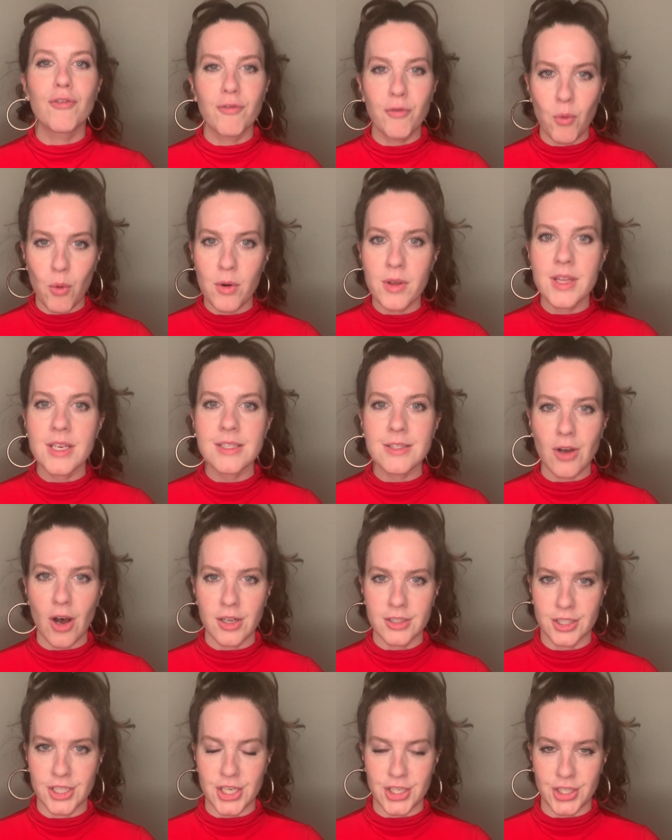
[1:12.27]
for these
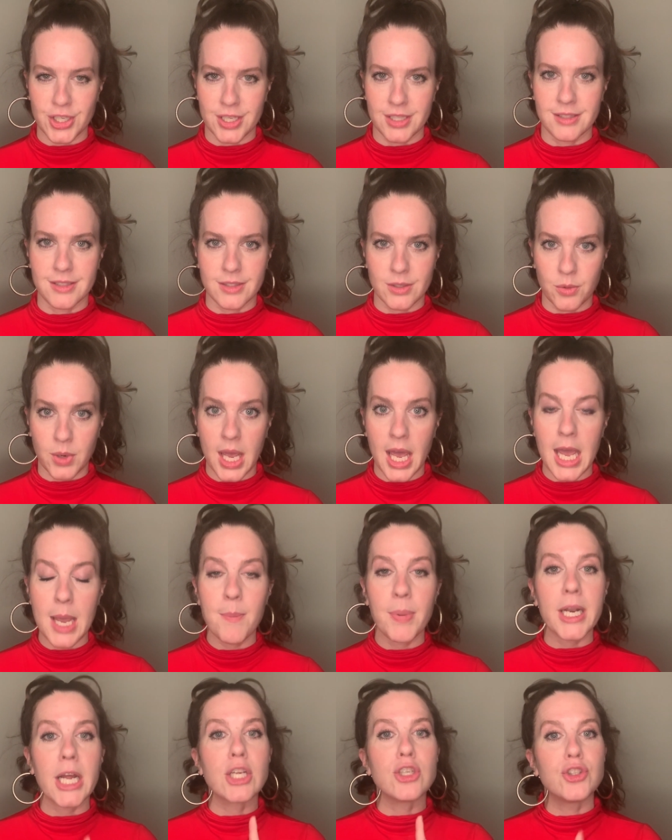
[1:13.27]
auditions,
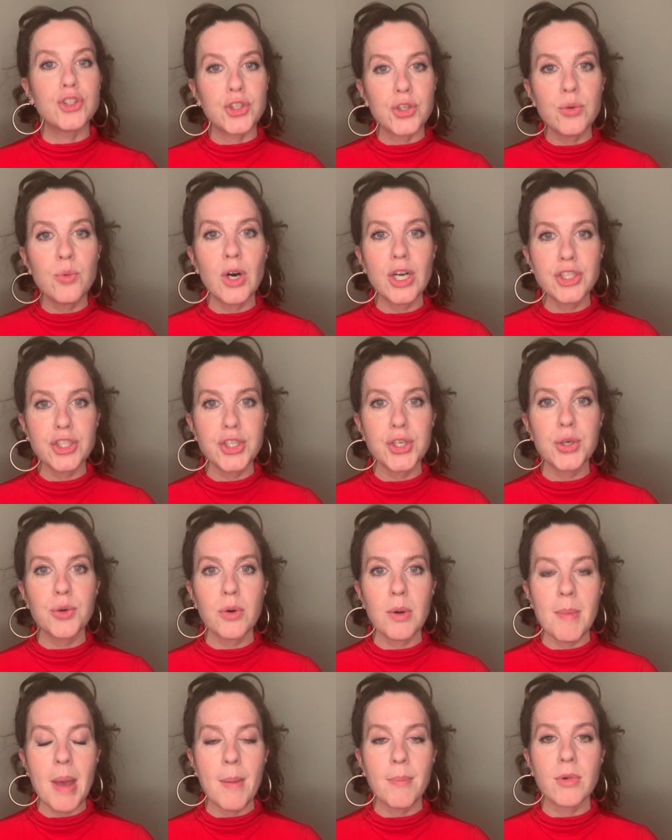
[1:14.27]
okay? But I do want you to
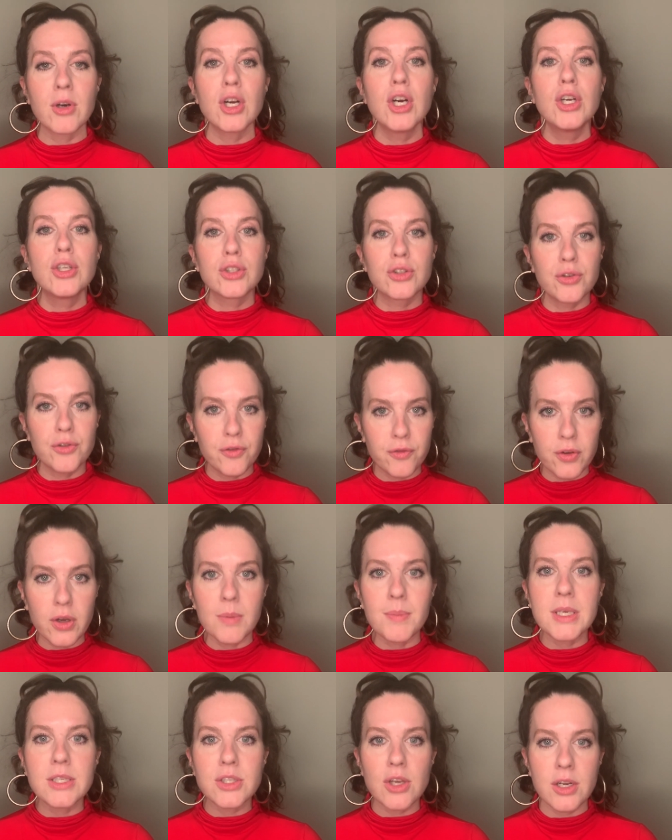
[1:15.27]
remember to
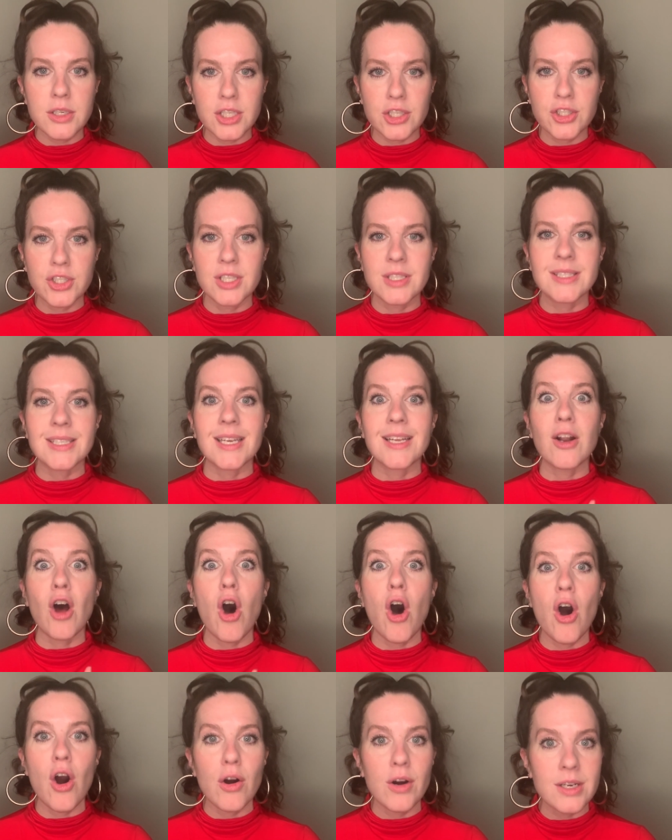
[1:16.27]
film these auditions in
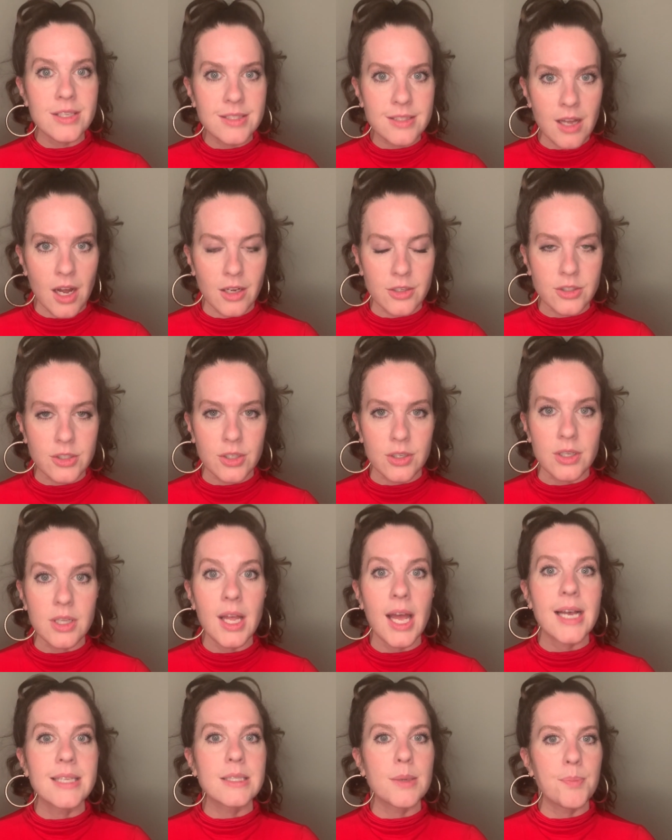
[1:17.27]

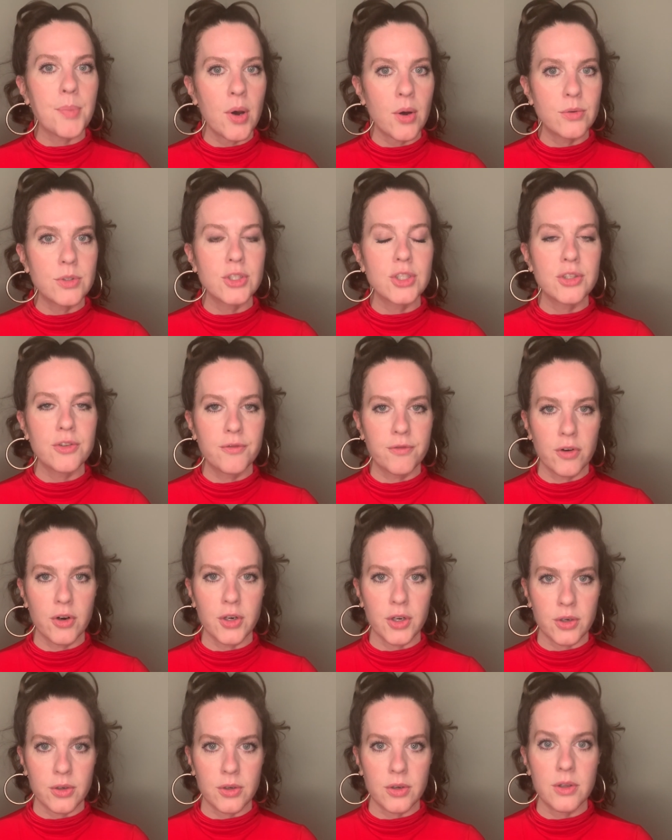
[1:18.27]
horizontal as opposed to
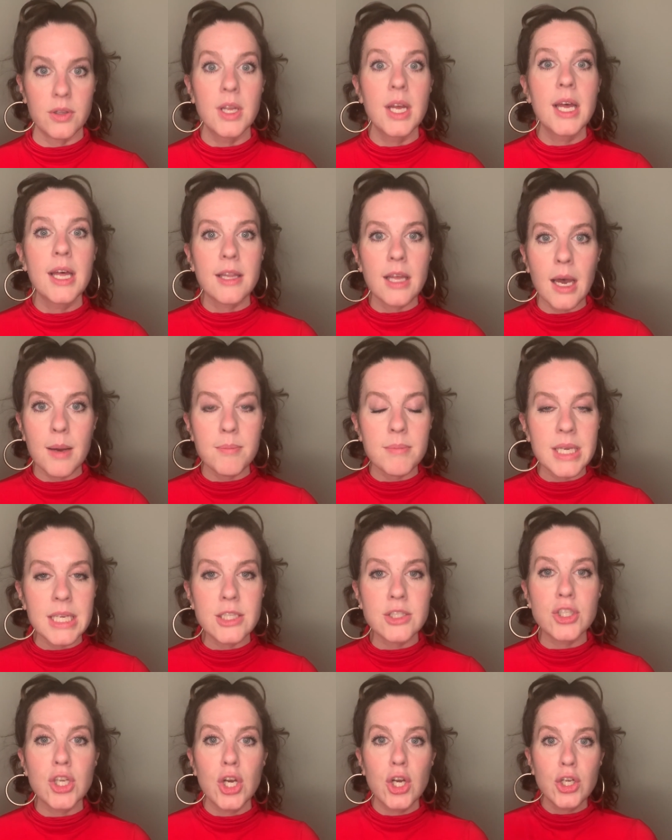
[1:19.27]
vertical. That
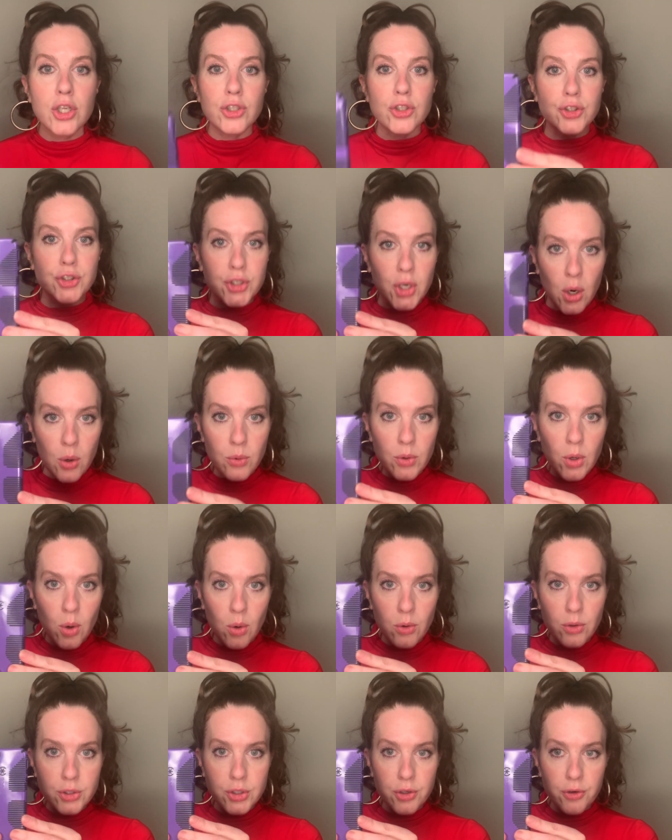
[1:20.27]
means don't
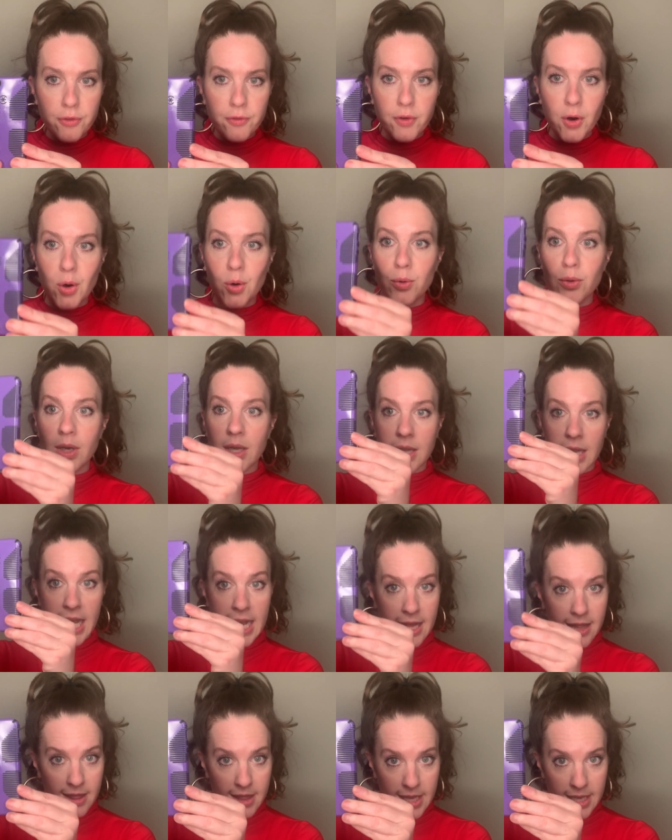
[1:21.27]
hold your phone
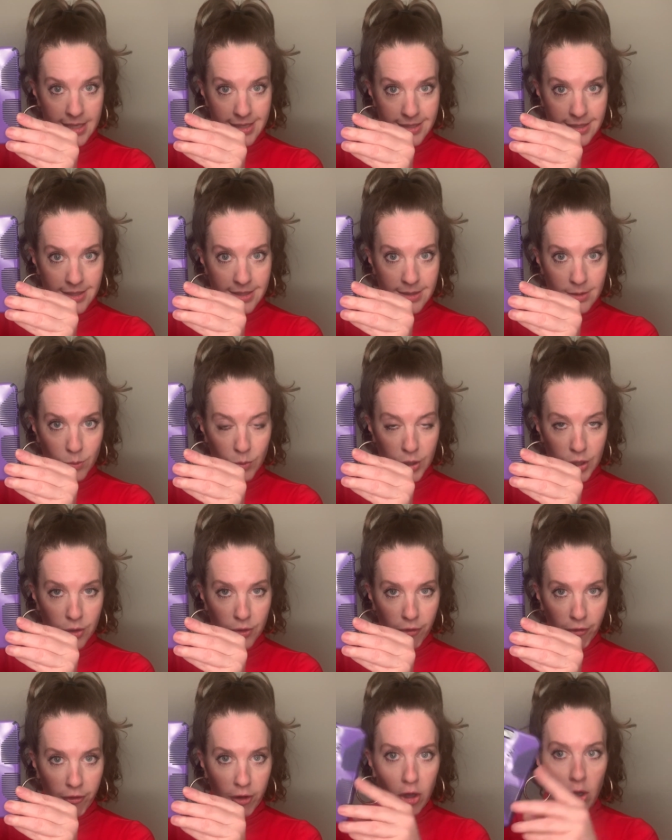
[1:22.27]
like this when
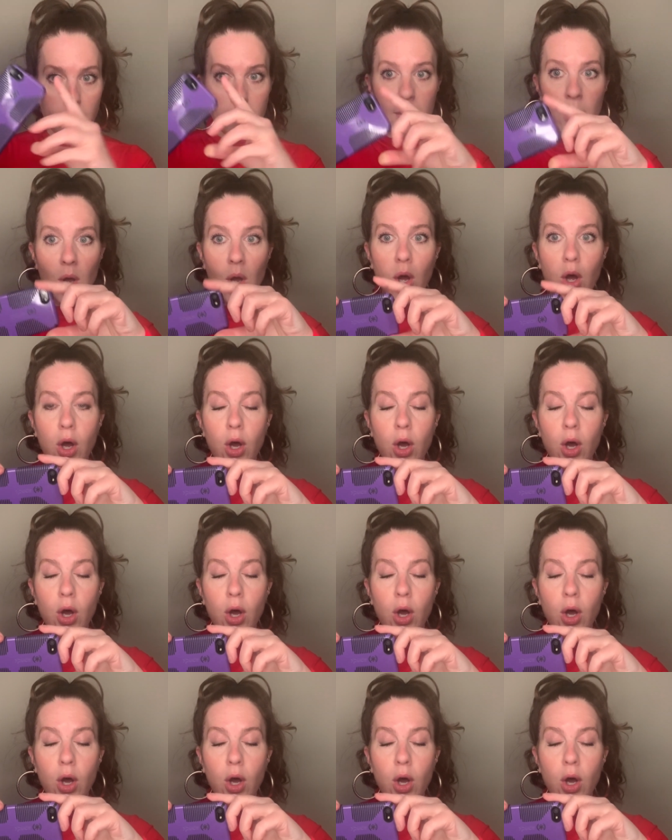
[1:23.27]
you film,